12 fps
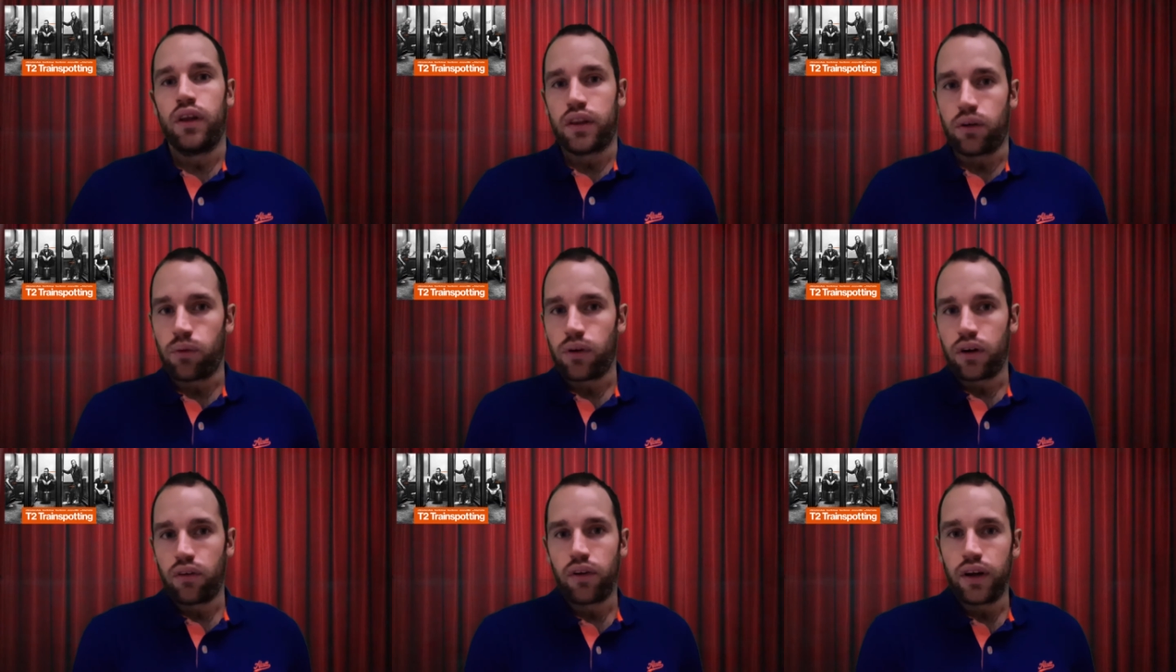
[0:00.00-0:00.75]
There
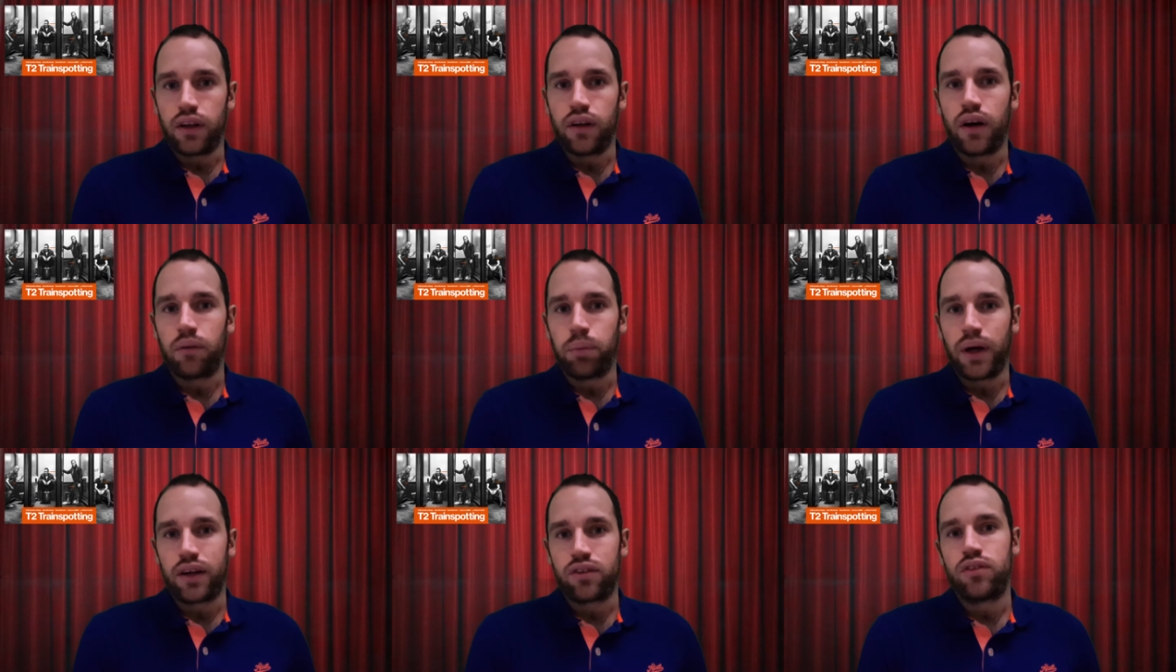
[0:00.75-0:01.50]
were great
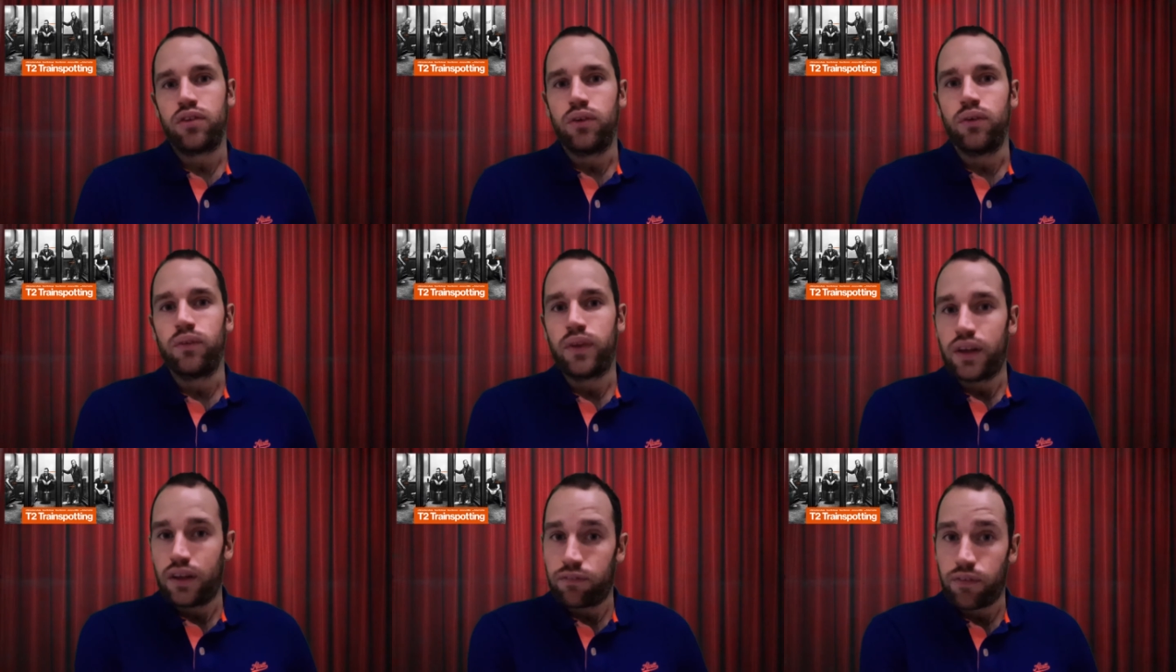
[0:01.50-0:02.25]
nodbacks to
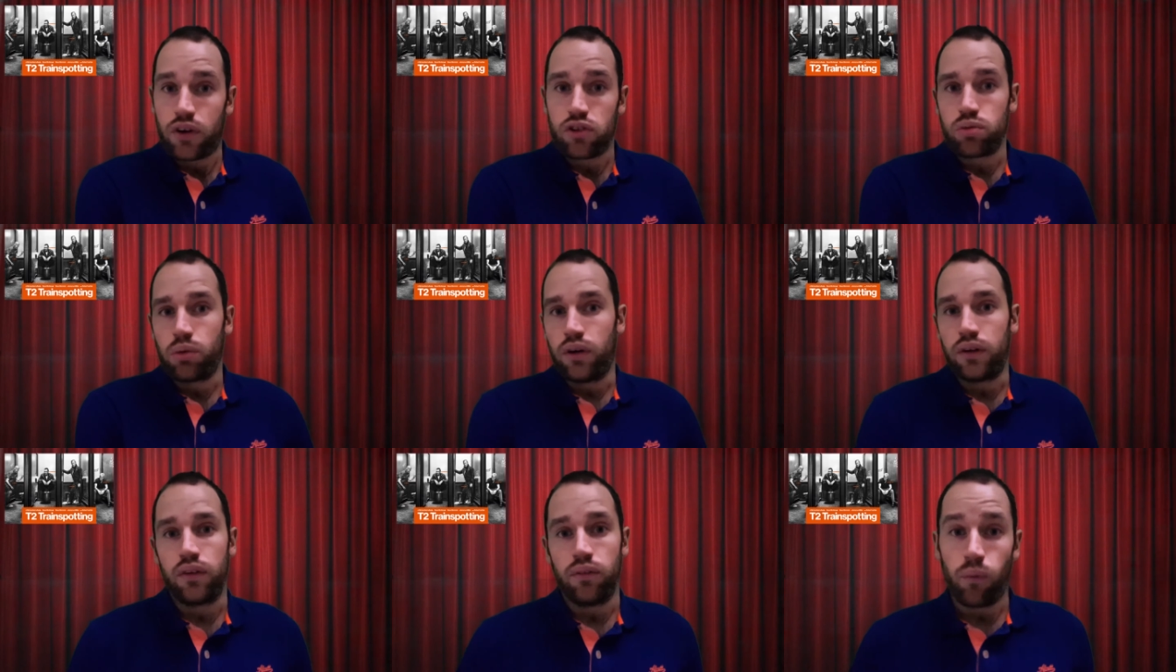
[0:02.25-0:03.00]
the first
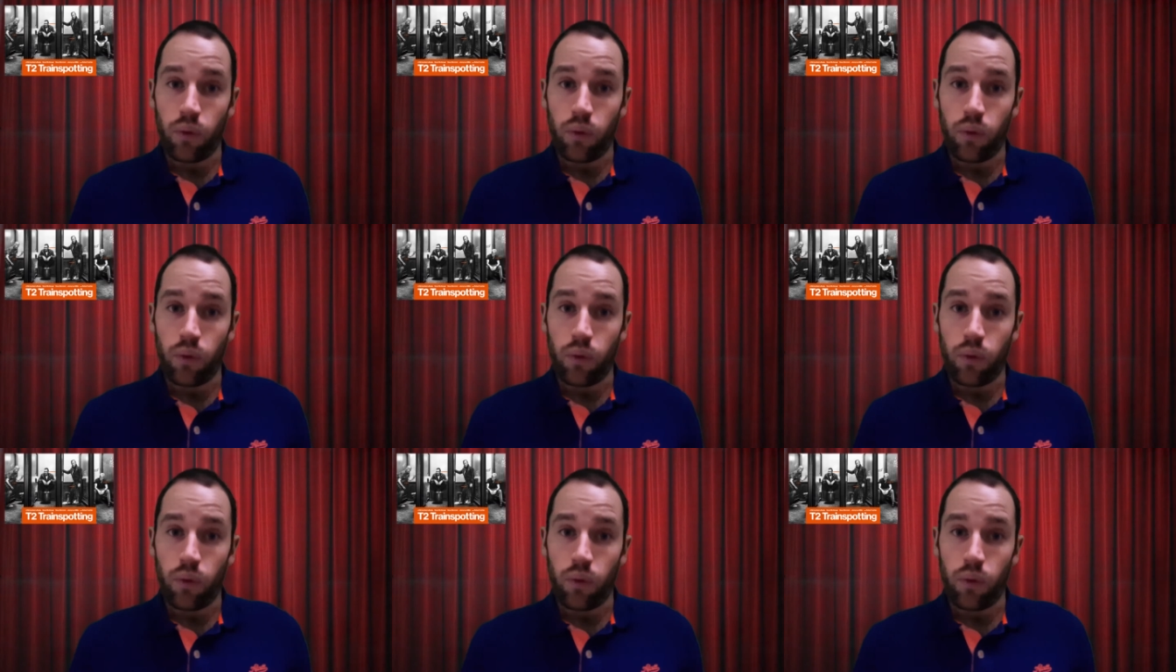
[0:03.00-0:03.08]
one.